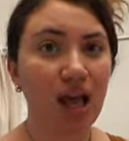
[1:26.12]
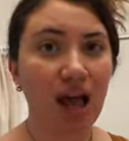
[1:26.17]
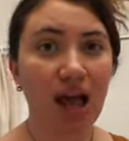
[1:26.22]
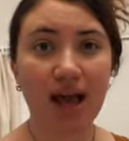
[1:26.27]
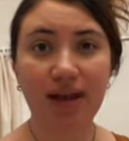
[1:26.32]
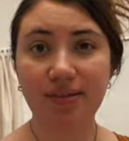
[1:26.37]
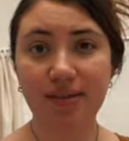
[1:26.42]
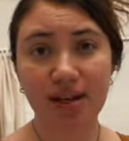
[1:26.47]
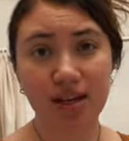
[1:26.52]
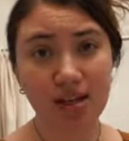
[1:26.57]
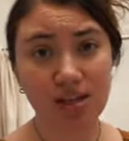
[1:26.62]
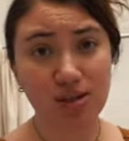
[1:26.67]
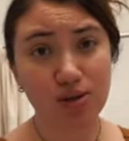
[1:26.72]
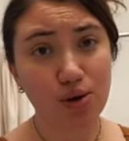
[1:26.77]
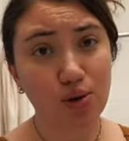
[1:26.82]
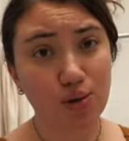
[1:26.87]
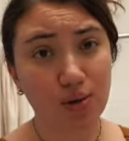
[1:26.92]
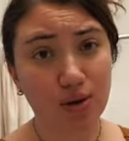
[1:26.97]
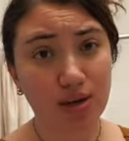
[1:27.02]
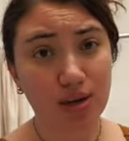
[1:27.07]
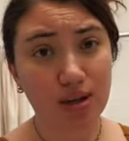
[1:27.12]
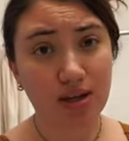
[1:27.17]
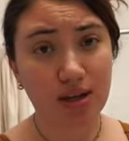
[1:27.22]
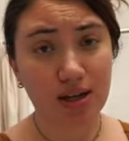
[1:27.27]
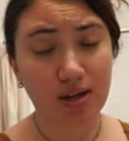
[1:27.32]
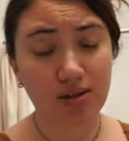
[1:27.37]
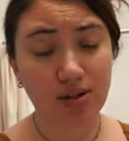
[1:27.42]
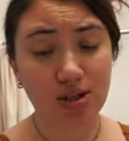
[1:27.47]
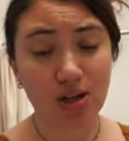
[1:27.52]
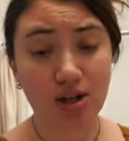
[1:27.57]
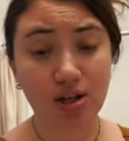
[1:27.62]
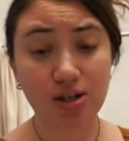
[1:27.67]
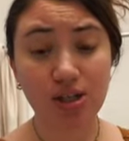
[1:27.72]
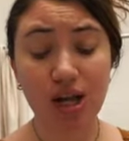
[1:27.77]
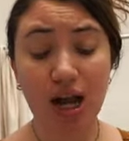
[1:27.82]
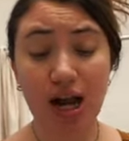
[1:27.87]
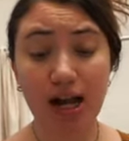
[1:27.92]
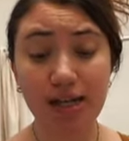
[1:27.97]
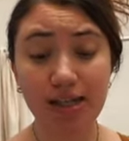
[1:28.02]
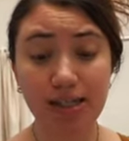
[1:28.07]
I think it's so worth the thousand dollars.
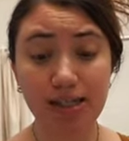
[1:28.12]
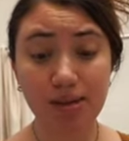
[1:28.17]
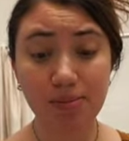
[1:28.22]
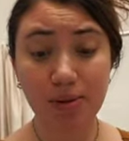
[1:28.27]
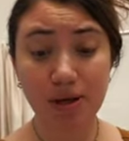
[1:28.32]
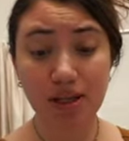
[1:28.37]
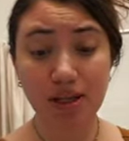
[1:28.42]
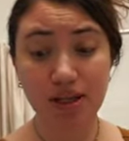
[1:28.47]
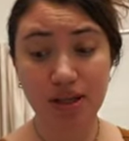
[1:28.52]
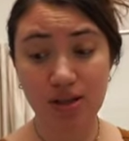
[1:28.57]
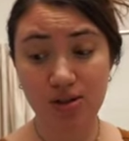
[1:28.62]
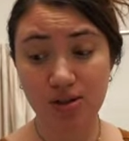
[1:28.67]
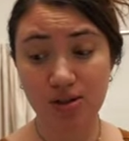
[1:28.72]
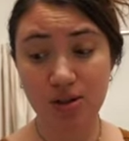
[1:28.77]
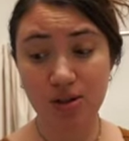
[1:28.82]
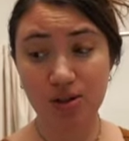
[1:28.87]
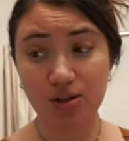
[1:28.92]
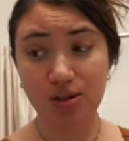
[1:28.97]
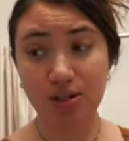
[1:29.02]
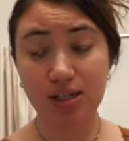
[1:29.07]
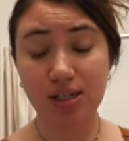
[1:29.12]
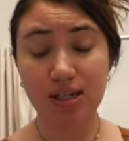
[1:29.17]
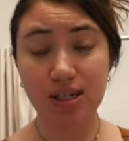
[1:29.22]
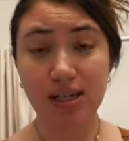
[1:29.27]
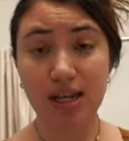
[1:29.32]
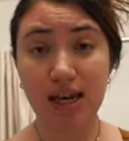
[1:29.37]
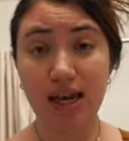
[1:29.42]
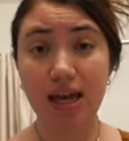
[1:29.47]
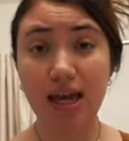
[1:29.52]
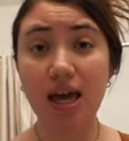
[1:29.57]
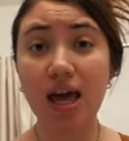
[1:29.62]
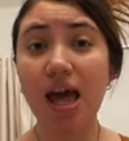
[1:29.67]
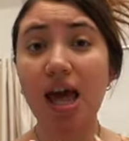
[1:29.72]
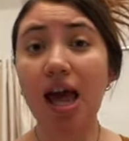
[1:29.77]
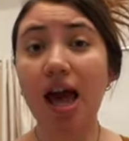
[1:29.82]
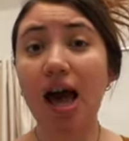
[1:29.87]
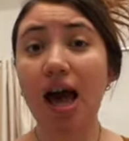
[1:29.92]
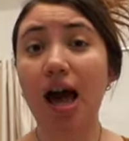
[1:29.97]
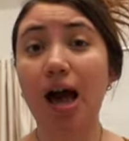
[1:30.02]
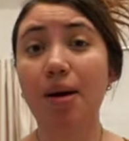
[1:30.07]
I didn't pay the thousand dollars today.
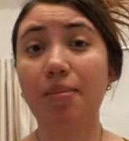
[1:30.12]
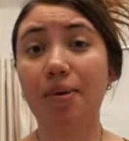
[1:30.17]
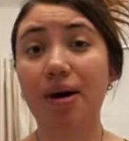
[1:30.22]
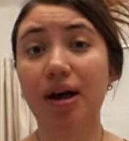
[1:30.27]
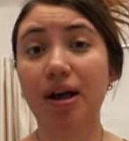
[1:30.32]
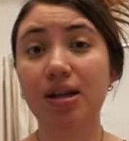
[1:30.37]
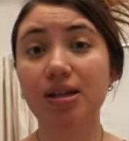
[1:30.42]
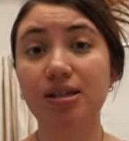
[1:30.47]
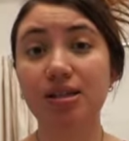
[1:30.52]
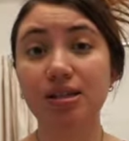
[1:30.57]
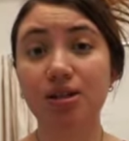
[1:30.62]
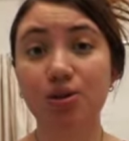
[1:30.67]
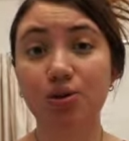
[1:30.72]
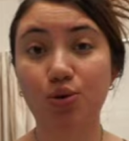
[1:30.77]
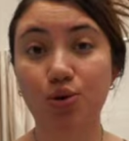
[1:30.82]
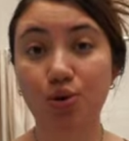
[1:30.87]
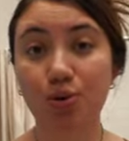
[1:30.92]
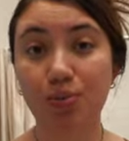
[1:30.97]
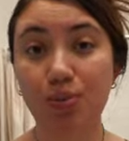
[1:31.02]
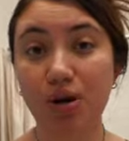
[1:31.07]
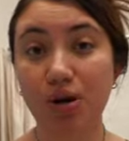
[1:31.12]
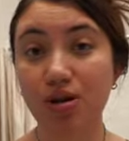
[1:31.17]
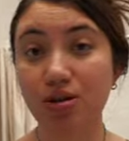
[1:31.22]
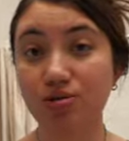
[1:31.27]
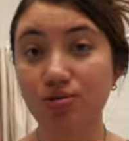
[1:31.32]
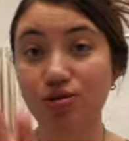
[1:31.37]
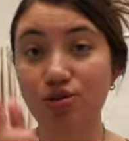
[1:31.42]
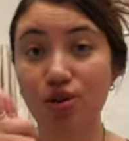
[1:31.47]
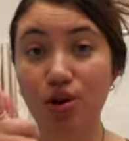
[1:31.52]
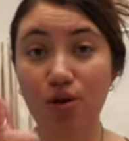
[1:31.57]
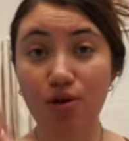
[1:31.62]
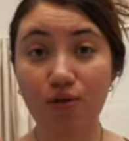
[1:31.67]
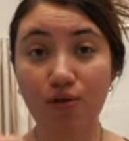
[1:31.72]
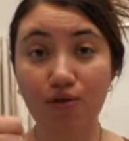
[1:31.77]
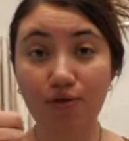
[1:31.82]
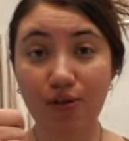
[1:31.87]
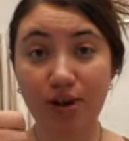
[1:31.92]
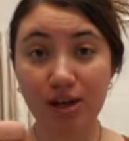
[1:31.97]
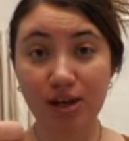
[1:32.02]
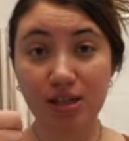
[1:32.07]
Um, I did a Groupon. Don't
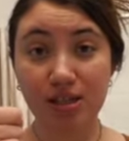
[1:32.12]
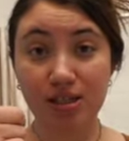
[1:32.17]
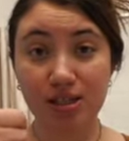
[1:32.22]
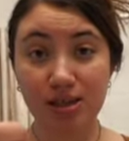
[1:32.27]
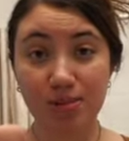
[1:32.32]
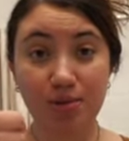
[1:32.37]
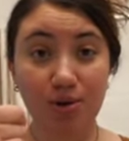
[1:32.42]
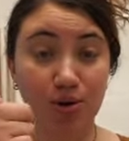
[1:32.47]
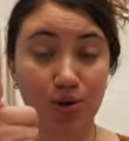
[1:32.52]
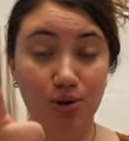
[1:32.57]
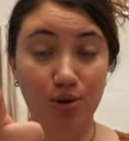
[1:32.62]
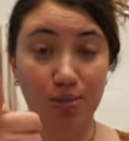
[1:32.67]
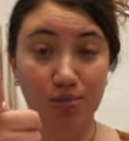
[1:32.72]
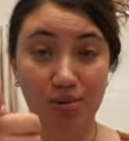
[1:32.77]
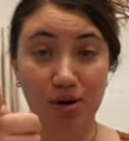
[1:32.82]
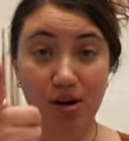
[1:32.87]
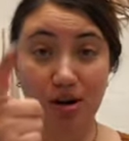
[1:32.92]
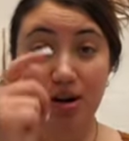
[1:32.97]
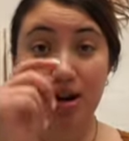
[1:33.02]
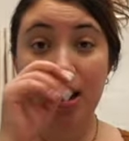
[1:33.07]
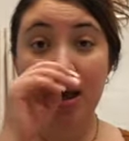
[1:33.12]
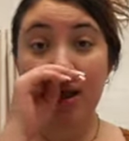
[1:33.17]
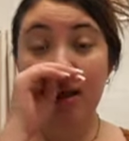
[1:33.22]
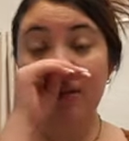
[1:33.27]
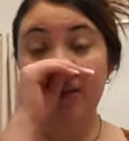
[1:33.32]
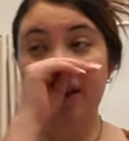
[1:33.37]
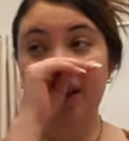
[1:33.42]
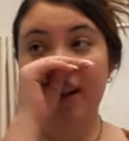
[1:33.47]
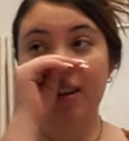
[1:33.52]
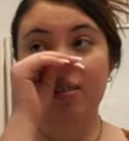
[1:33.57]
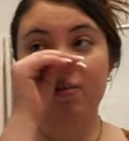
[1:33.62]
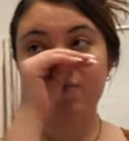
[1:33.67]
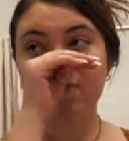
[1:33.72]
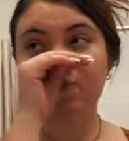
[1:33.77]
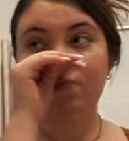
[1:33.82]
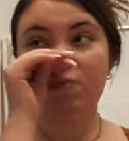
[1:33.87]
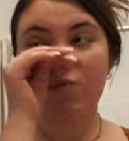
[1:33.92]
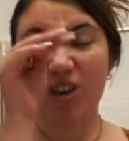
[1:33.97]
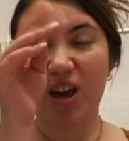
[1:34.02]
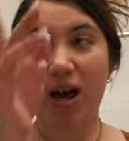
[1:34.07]
fucking sleep on Groupon. Like,
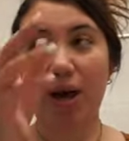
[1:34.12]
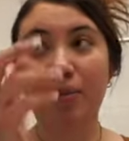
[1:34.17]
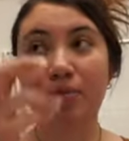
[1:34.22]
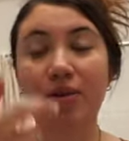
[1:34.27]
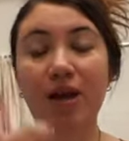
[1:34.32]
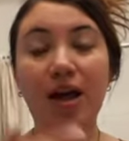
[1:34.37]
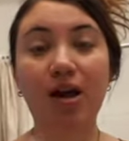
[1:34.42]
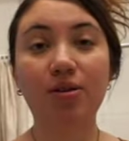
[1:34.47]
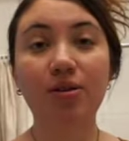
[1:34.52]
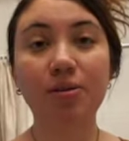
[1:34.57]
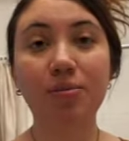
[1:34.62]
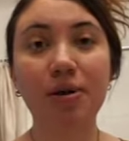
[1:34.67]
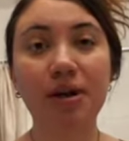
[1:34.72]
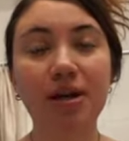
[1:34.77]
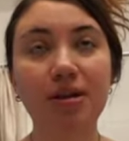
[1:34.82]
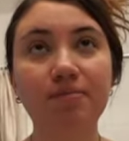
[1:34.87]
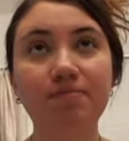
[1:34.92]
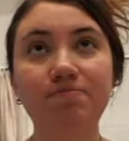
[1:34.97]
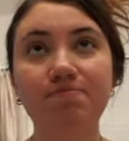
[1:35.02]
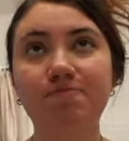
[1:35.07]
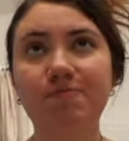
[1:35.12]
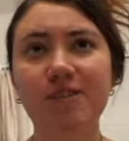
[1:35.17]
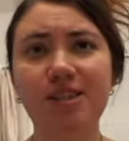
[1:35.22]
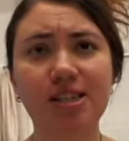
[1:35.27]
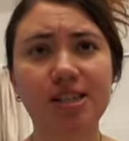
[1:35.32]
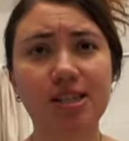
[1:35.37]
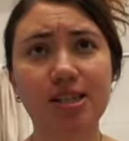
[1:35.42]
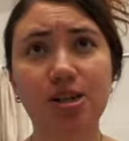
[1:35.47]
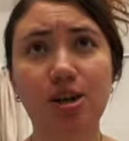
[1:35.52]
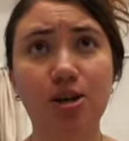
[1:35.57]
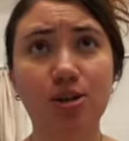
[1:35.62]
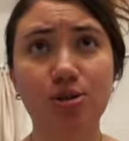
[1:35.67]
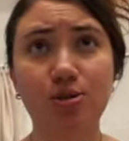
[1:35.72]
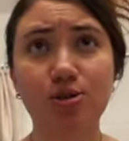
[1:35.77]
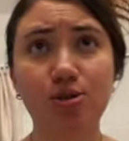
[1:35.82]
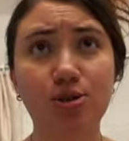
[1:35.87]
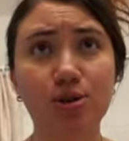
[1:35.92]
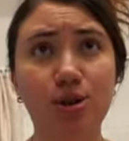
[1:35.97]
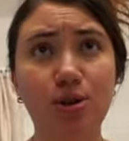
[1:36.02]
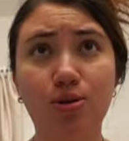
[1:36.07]
yeah, I only paid sixty
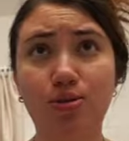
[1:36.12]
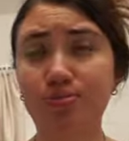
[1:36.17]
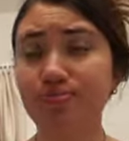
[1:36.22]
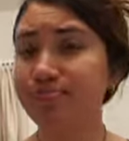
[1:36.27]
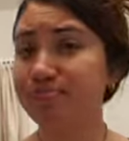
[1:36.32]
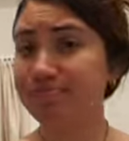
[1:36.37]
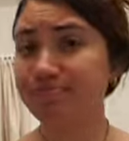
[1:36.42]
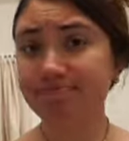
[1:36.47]
dollars, so